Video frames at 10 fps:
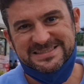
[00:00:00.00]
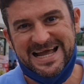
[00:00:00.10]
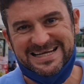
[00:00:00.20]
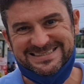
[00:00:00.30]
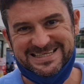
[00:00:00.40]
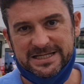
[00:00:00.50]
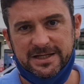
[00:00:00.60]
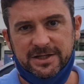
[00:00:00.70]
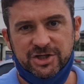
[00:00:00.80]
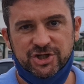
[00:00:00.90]
taxi
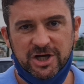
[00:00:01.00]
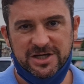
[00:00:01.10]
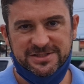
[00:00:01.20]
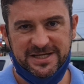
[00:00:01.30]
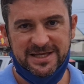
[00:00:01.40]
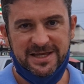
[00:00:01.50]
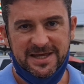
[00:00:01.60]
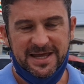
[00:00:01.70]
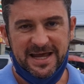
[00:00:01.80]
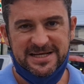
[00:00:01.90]
jersey
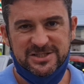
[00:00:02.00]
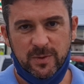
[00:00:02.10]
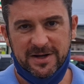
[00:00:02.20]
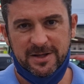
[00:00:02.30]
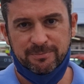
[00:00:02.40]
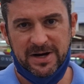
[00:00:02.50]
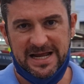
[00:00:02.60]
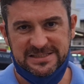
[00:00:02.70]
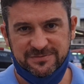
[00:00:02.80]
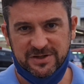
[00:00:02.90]
into one of the
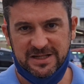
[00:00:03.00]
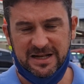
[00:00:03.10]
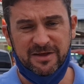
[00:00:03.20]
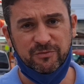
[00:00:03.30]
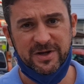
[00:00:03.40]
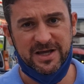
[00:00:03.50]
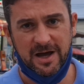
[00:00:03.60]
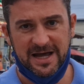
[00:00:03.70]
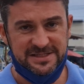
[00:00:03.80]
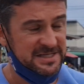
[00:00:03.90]
brands of the delivery
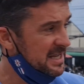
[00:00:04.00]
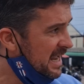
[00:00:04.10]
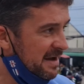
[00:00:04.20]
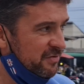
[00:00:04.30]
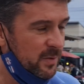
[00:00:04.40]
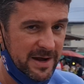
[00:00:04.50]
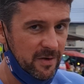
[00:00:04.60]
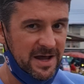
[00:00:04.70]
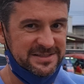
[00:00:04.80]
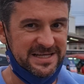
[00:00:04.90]
guys.
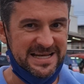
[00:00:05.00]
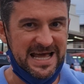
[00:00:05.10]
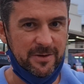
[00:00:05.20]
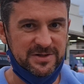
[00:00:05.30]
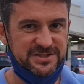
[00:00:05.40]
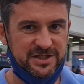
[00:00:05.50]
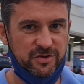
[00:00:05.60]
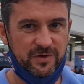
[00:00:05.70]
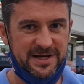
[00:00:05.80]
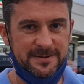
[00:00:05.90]
Everywhere I see now is the
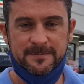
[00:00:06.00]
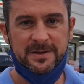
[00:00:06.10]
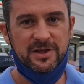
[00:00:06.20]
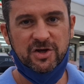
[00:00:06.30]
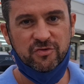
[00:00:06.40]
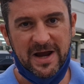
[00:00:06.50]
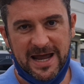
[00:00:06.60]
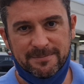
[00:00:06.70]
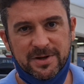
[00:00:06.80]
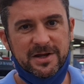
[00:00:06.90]
green
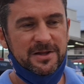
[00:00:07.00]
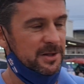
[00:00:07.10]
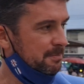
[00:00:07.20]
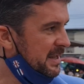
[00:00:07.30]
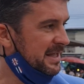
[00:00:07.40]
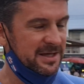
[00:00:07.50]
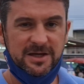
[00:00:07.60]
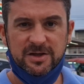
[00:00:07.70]
Grab, the pink